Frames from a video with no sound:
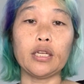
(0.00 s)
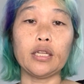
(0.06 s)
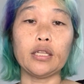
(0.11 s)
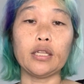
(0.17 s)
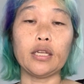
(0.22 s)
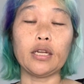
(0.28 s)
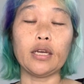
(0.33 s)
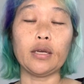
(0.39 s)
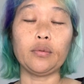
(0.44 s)
and
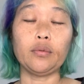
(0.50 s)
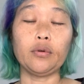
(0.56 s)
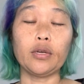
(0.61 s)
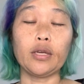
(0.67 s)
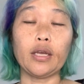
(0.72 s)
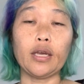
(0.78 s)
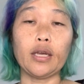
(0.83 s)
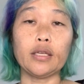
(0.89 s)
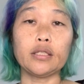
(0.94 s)
then I will
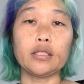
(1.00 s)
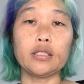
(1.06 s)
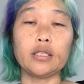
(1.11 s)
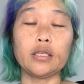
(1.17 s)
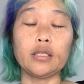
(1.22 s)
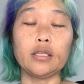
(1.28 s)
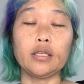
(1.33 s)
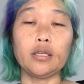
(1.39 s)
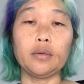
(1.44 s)
get
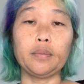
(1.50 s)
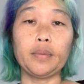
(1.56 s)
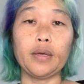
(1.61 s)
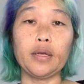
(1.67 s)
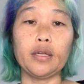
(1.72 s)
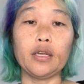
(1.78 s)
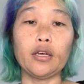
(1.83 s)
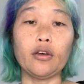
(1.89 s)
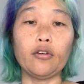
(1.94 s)
a little
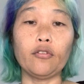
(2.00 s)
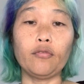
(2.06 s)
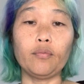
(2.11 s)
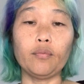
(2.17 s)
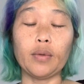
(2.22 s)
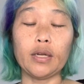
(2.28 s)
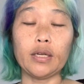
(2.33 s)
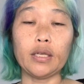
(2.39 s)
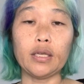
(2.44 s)
bit of
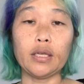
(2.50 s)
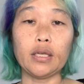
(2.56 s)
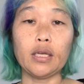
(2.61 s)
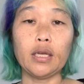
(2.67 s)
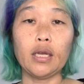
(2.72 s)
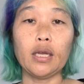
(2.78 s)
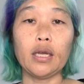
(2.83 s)
money.